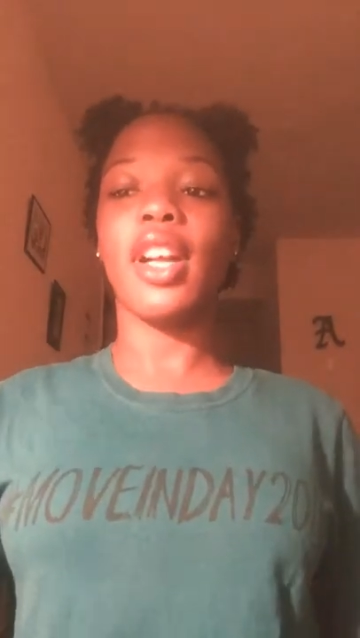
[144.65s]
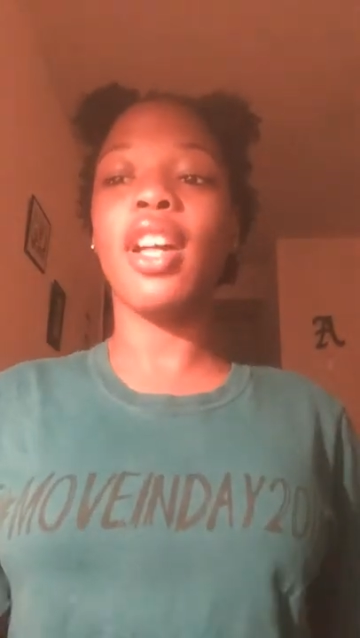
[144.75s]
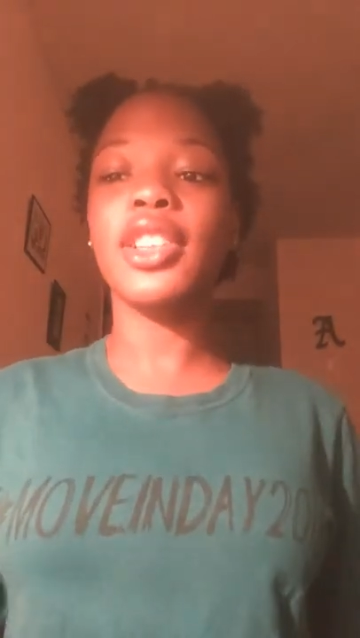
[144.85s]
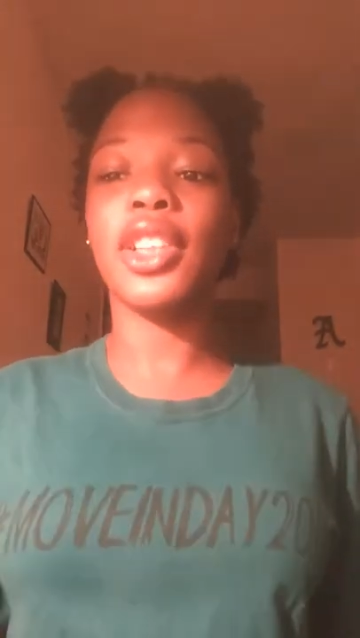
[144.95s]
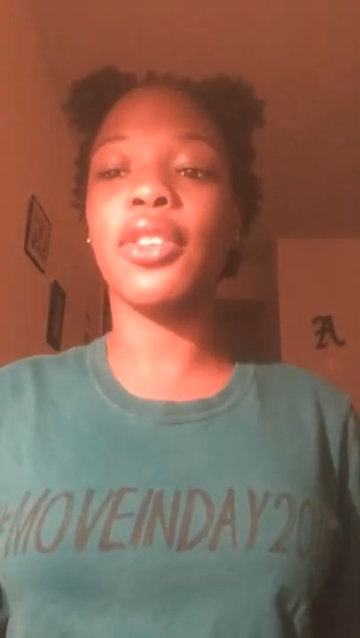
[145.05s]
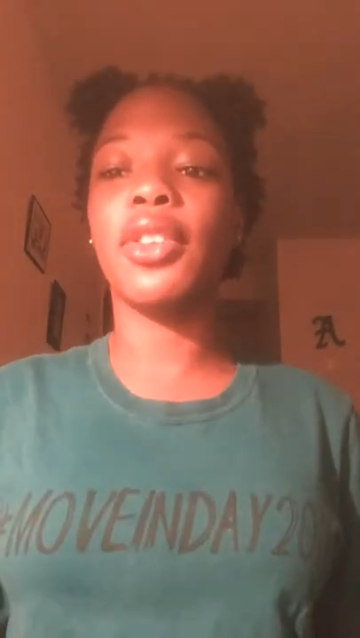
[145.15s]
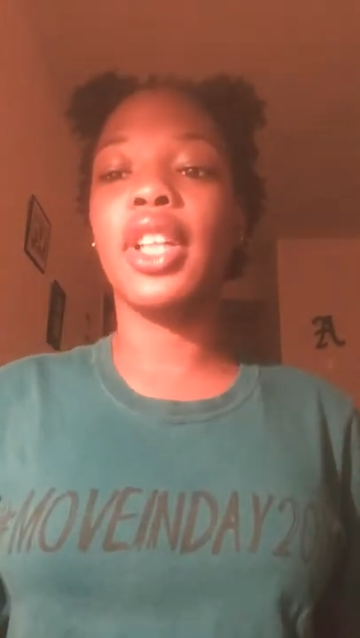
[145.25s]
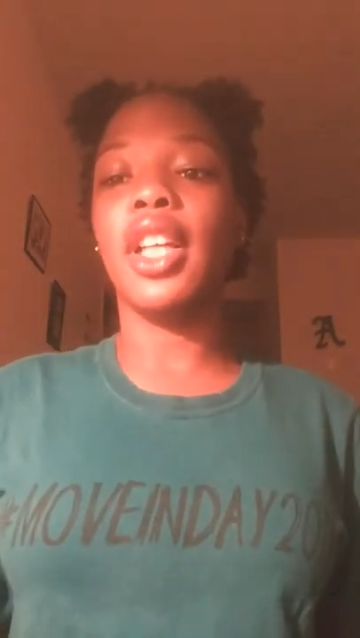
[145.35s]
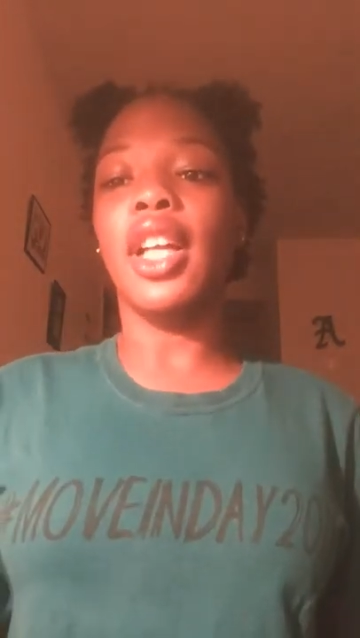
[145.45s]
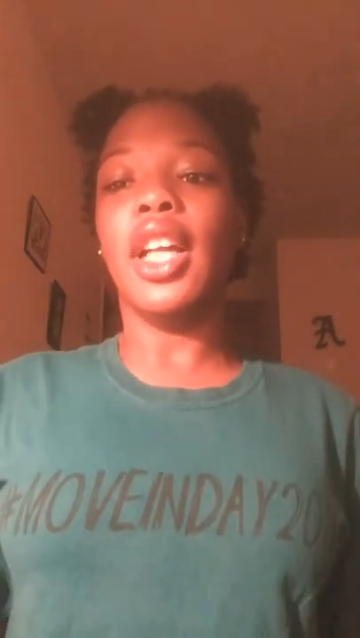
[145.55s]
Also,
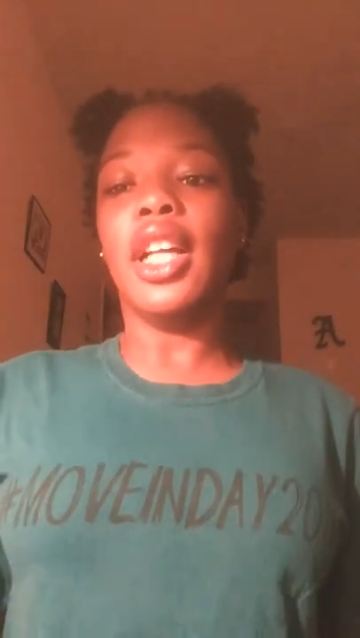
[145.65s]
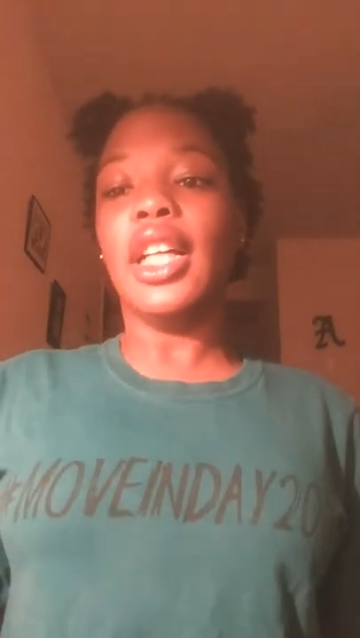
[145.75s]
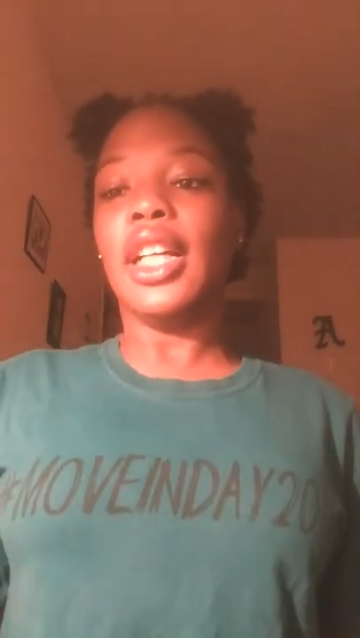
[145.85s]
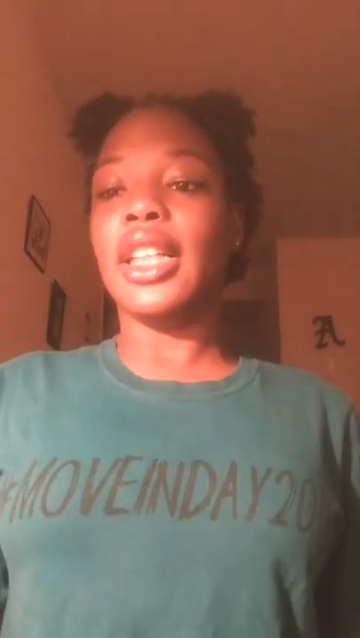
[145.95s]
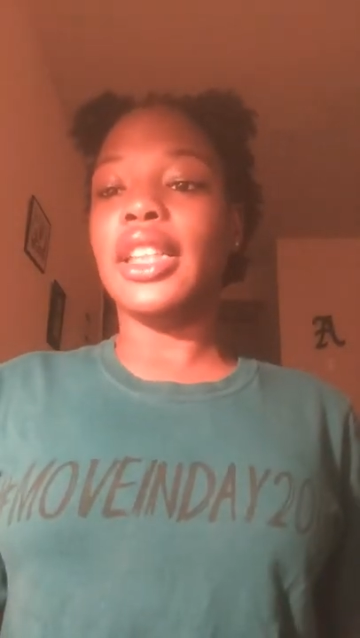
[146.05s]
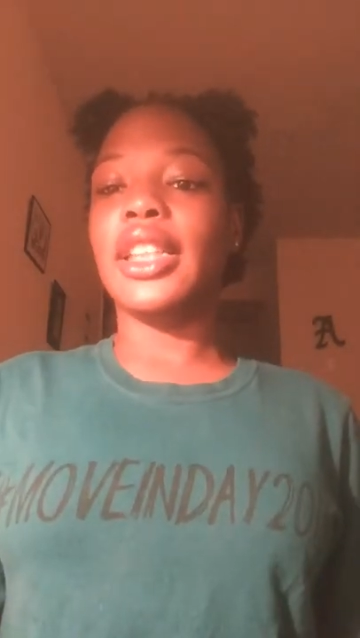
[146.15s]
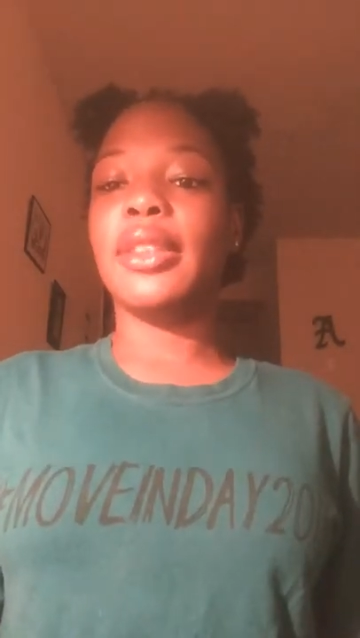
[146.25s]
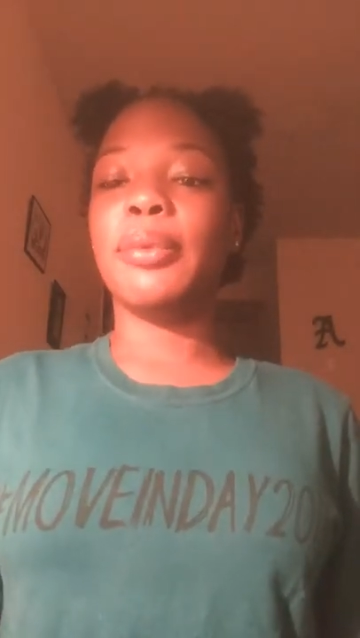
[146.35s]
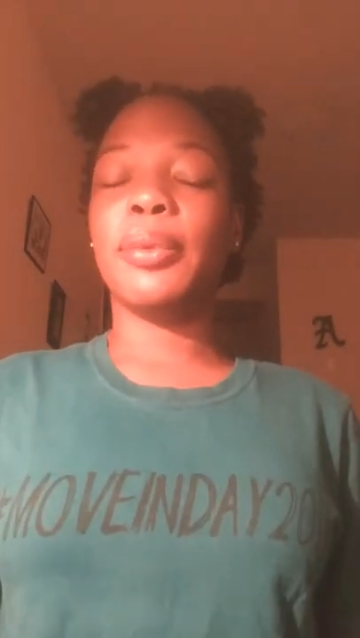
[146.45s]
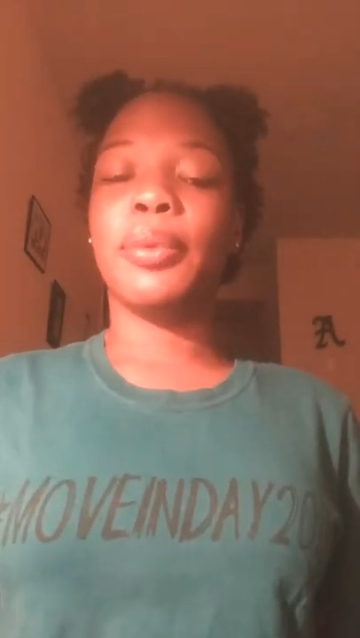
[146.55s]

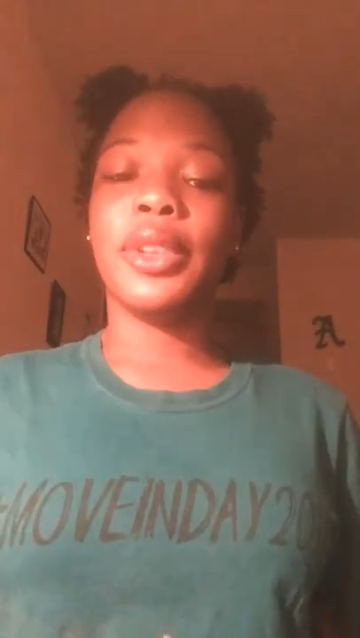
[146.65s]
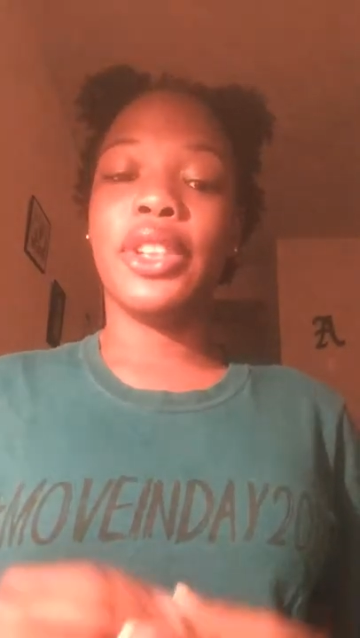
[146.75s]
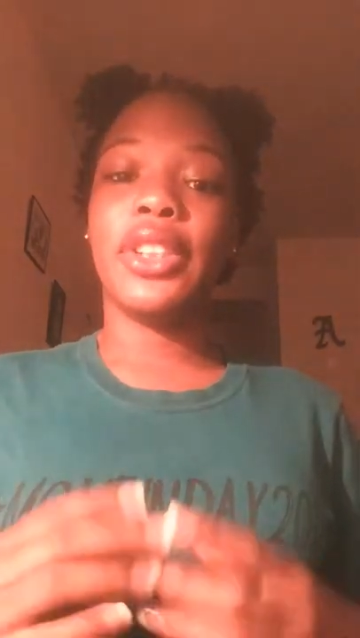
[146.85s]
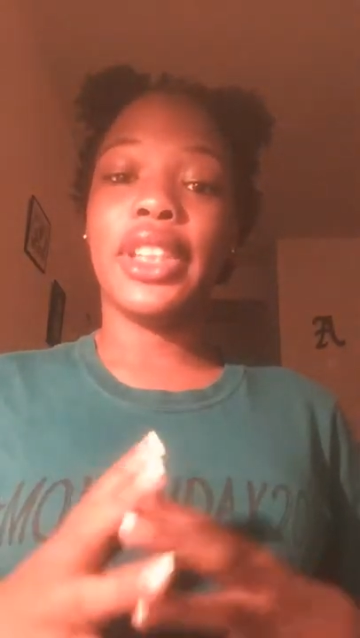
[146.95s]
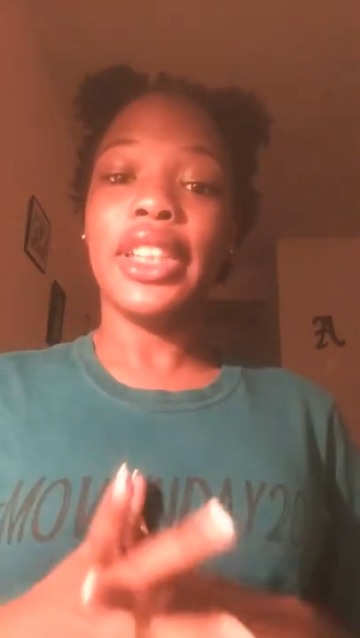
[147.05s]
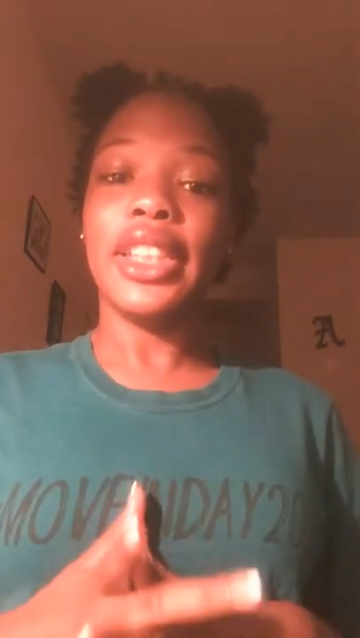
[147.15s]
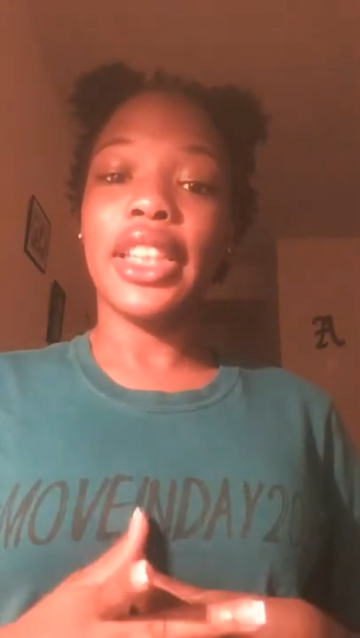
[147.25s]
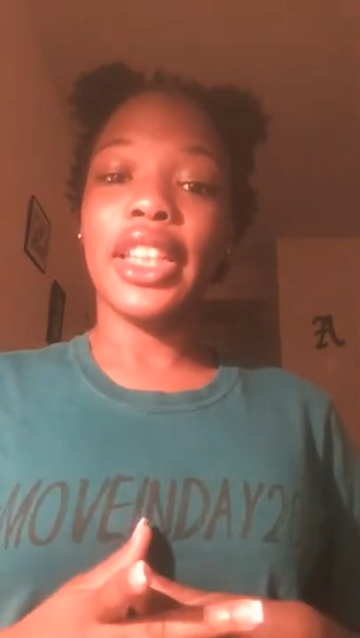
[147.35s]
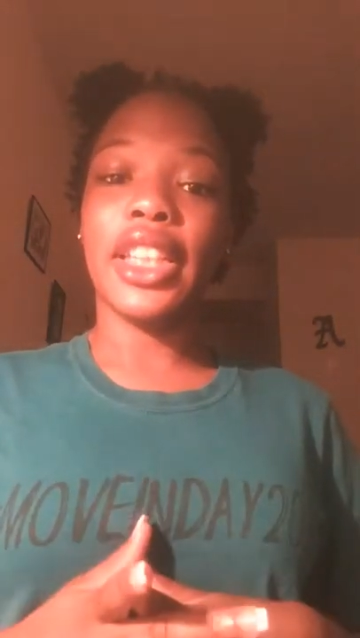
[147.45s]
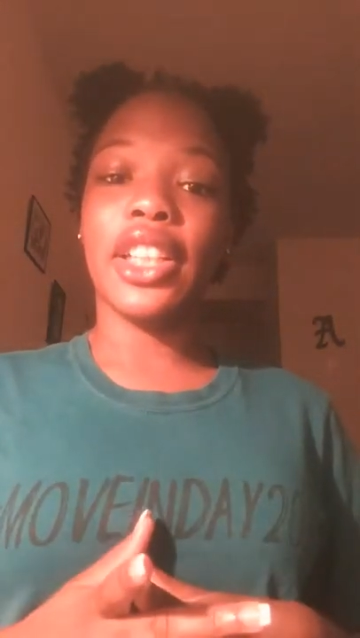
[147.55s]
when you get
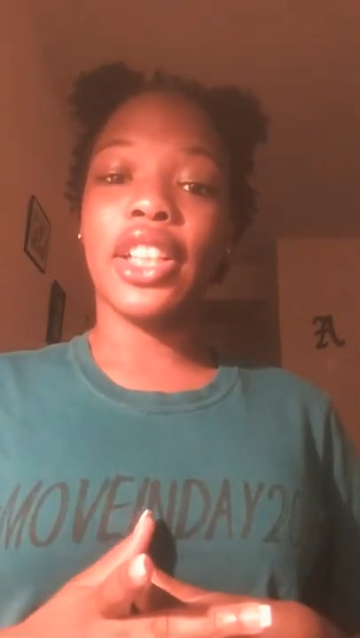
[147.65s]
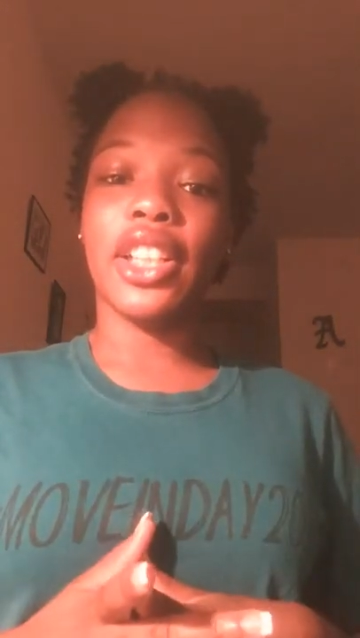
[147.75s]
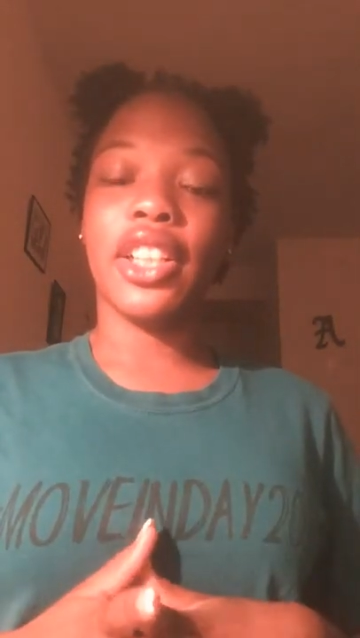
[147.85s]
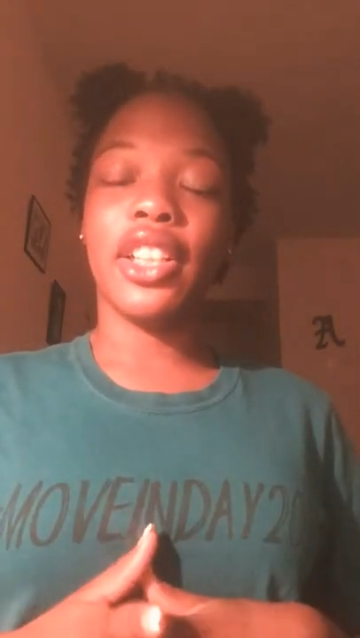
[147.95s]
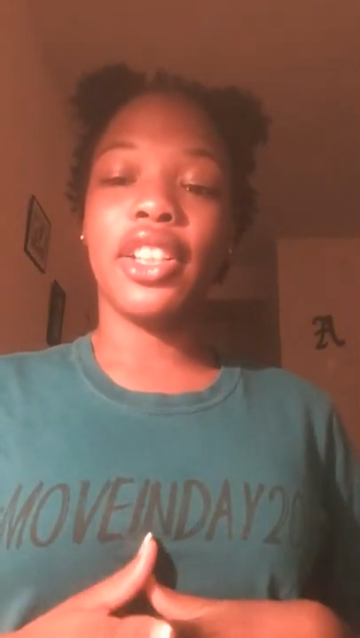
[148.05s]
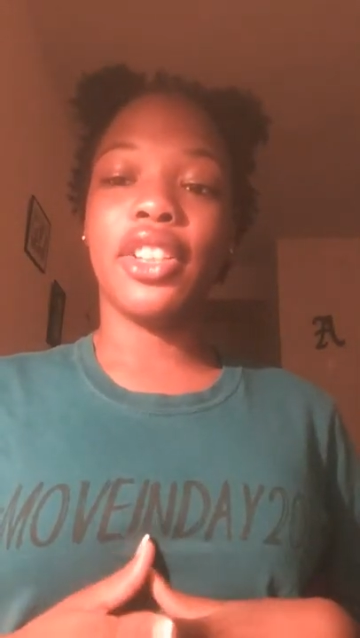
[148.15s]
there,